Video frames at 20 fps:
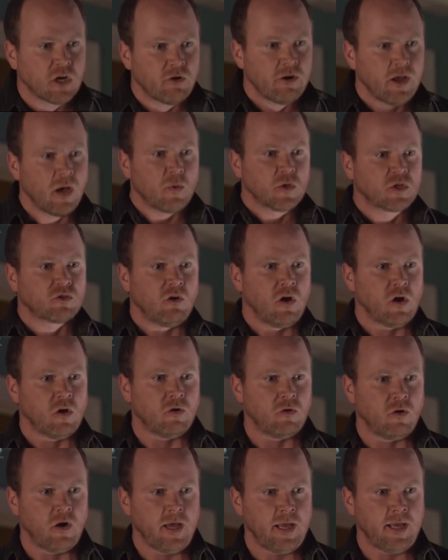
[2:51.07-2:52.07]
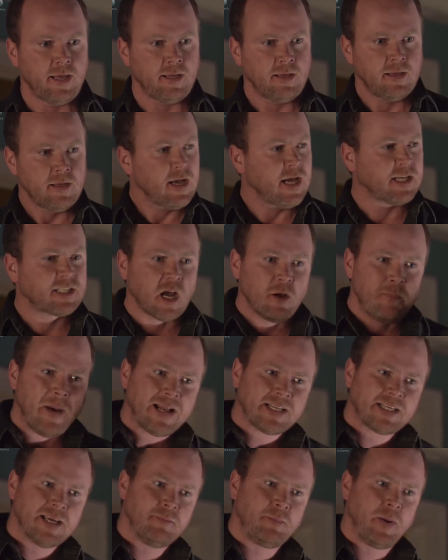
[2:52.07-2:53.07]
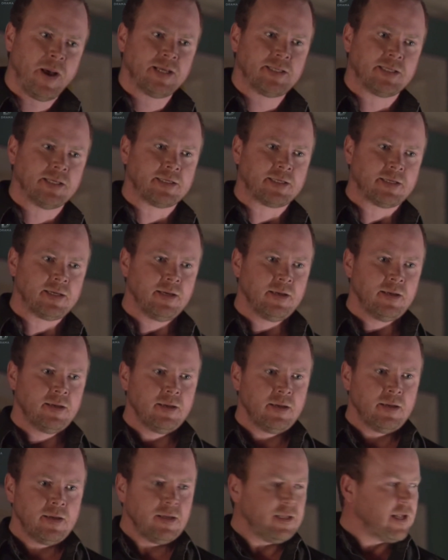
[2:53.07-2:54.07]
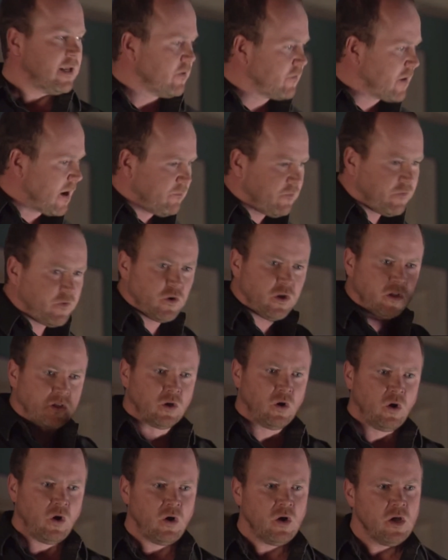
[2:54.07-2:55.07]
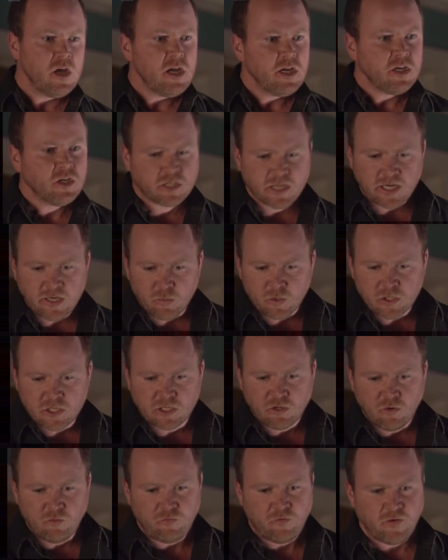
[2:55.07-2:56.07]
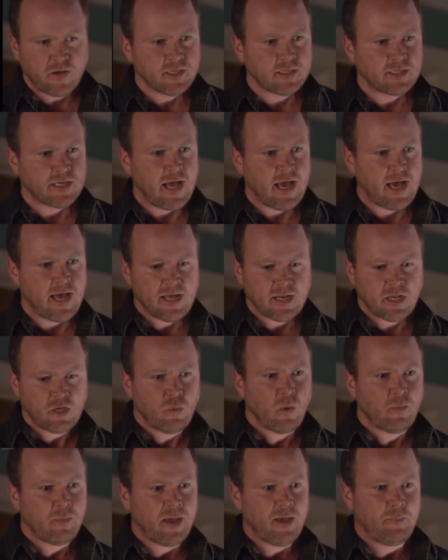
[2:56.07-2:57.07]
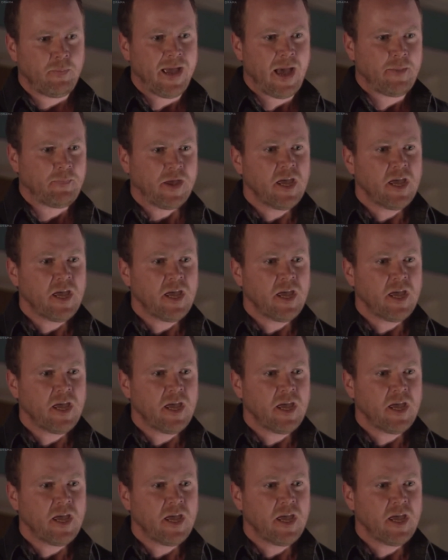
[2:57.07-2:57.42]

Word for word: I was wrong, all right? Let's go back ten paces. Now, you come through the door, you say you want to sort things out and that you want me to be happy.